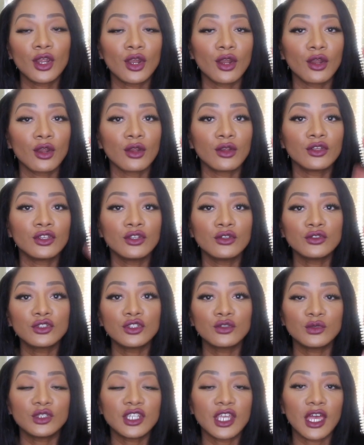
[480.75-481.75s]
her
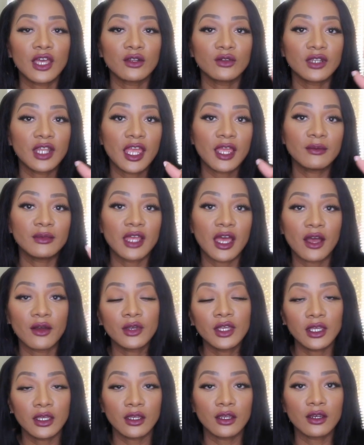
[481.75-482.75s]
YouTube channel name
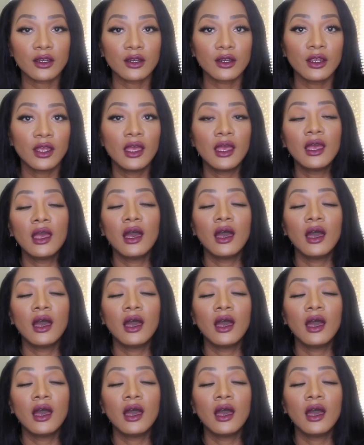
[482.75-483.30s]
down here.